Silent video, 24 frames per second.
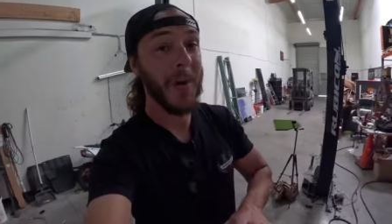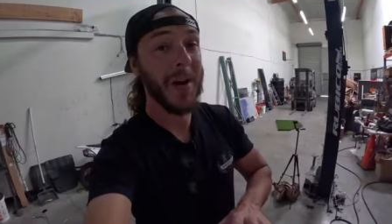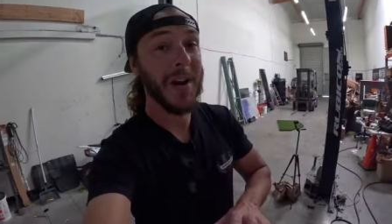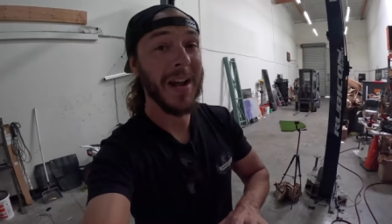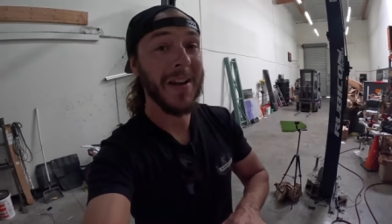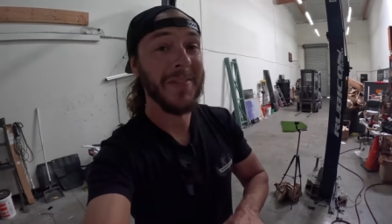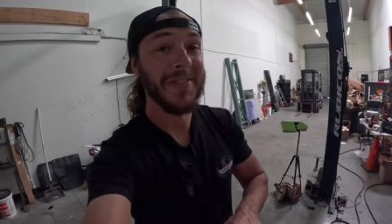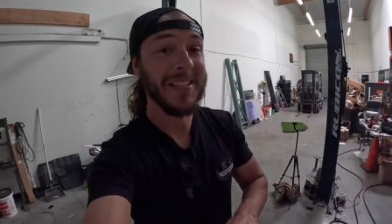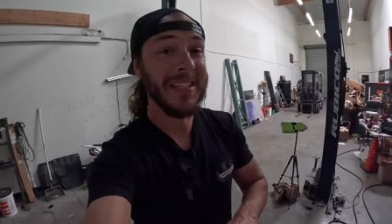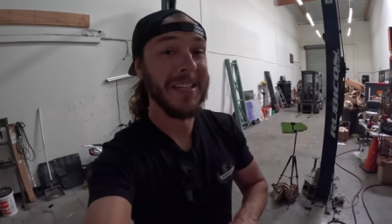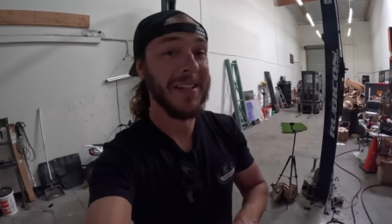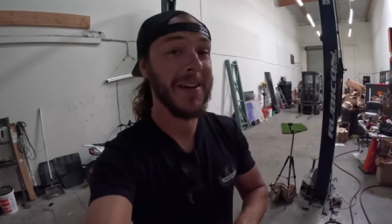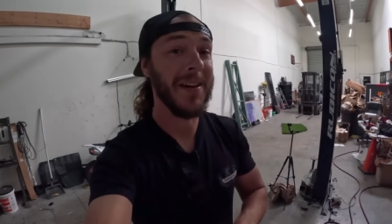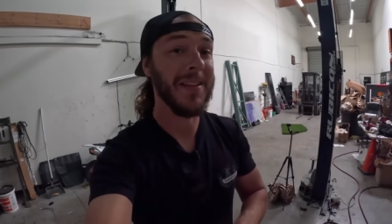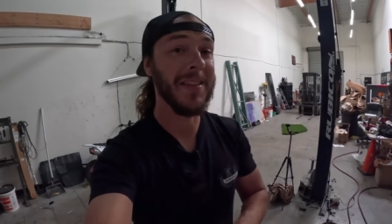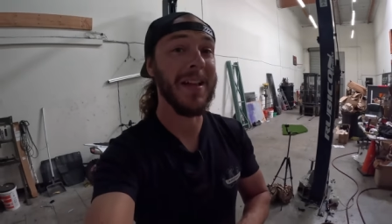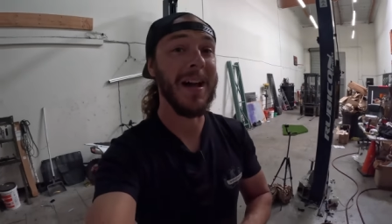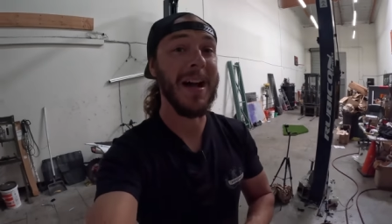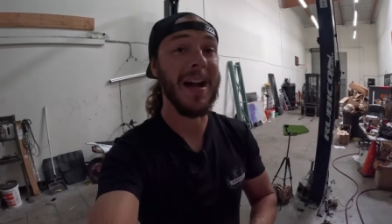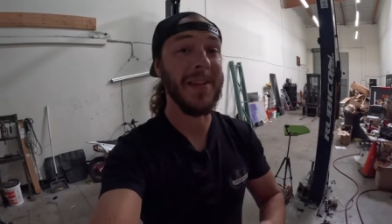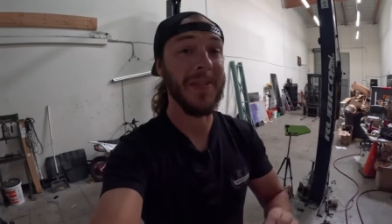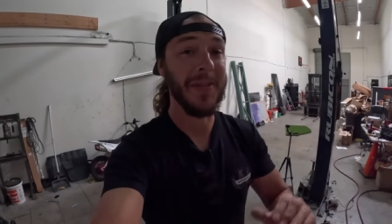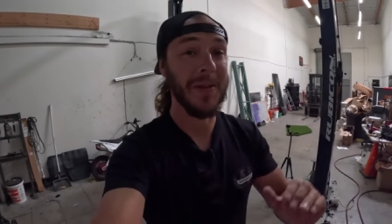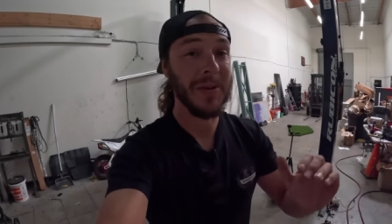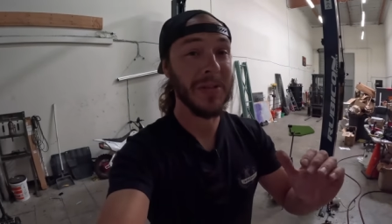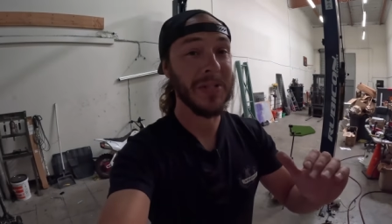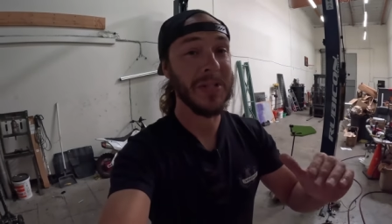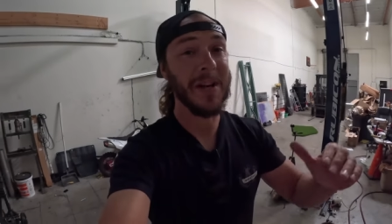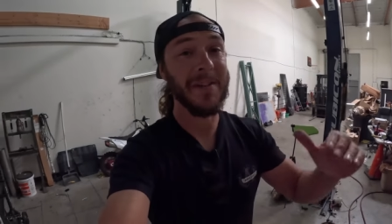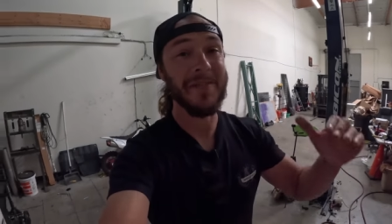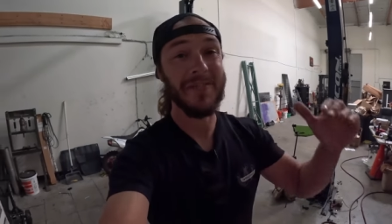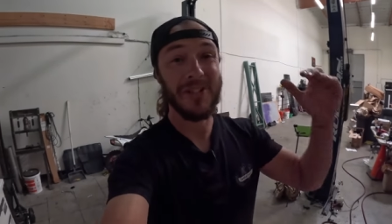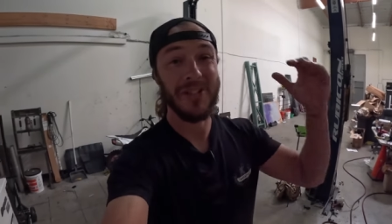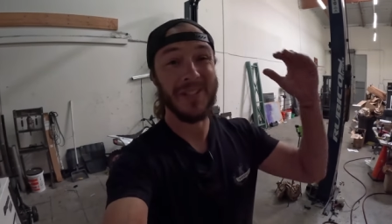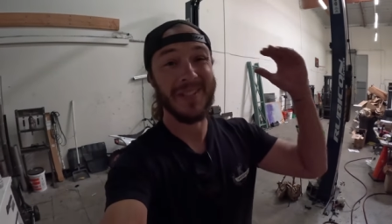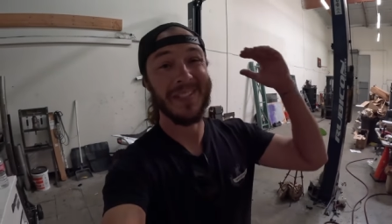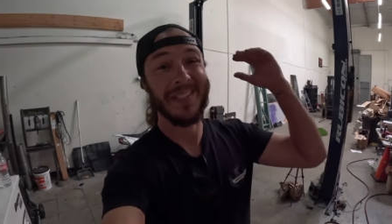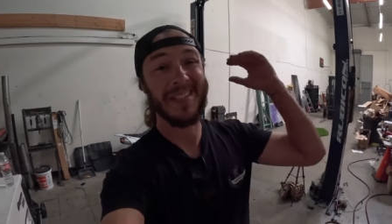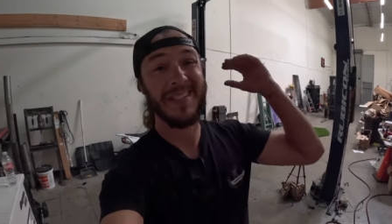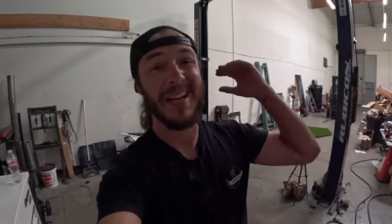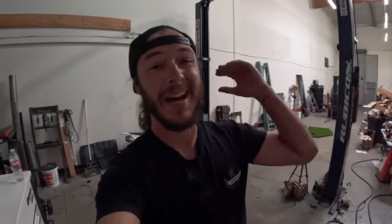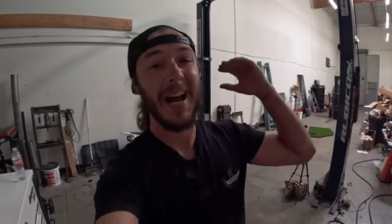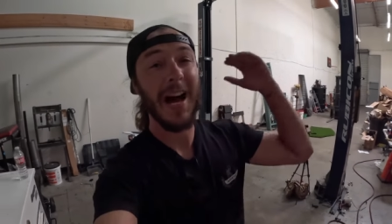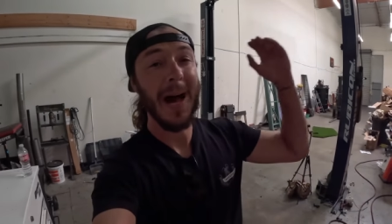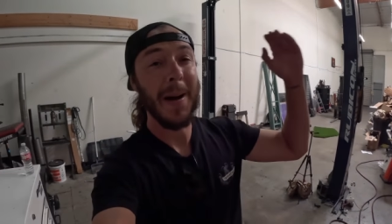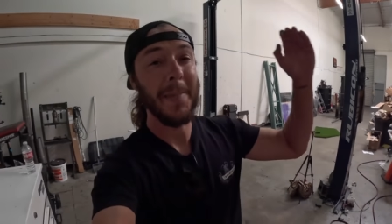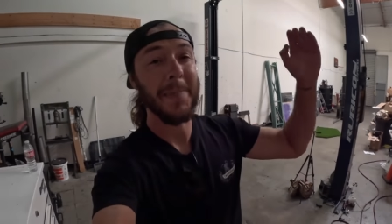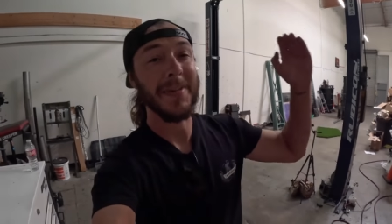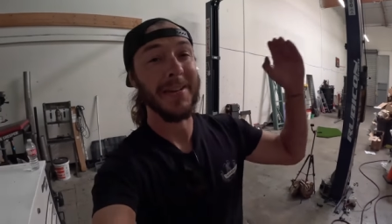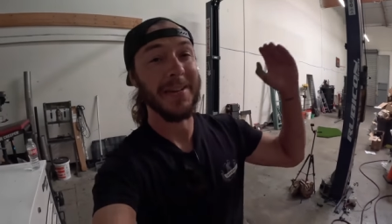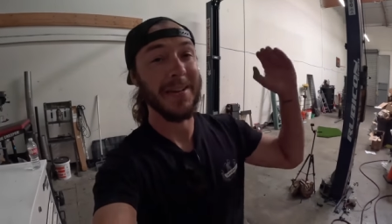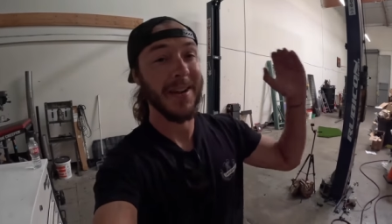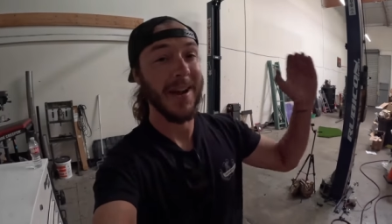what I've seen online, their stuff is just top